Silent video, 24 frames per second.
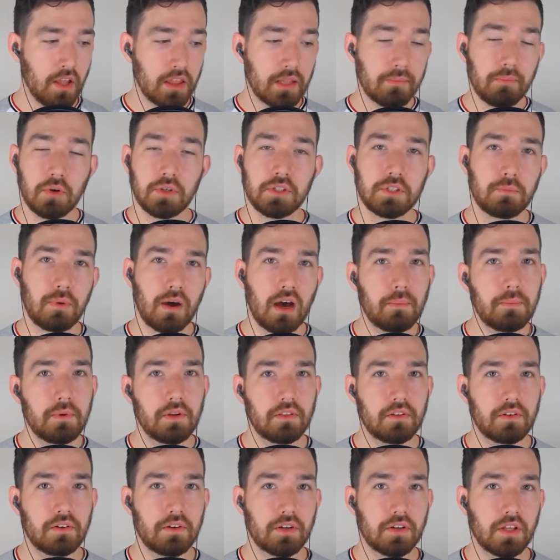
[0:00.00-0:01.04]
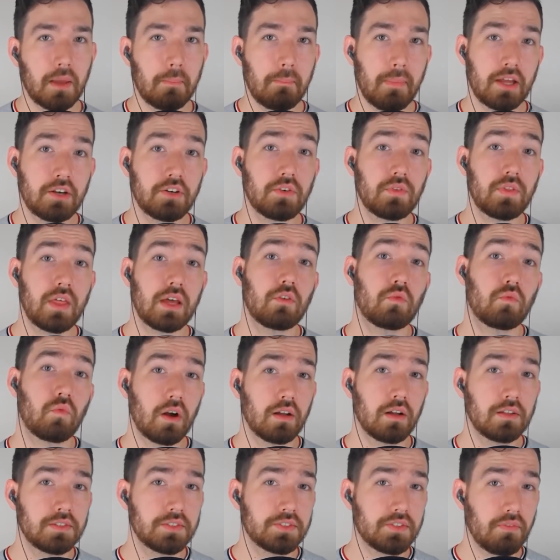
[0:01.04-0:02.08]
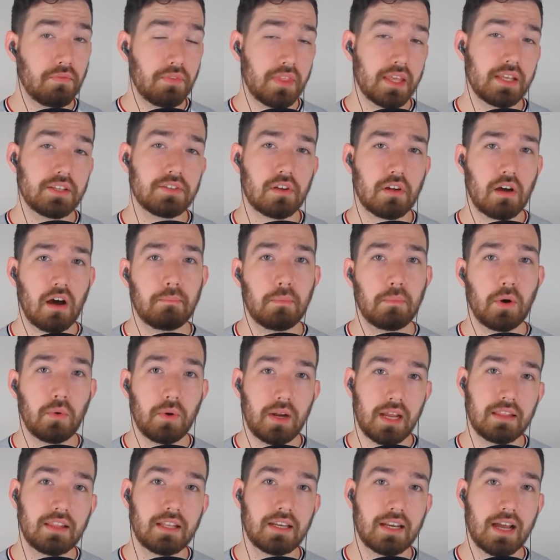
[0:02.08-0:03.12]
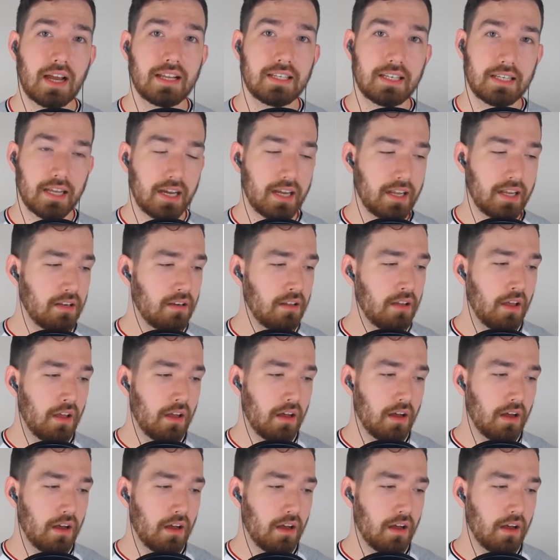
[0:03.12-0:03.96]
the most popular commander that runs this combo in the 99,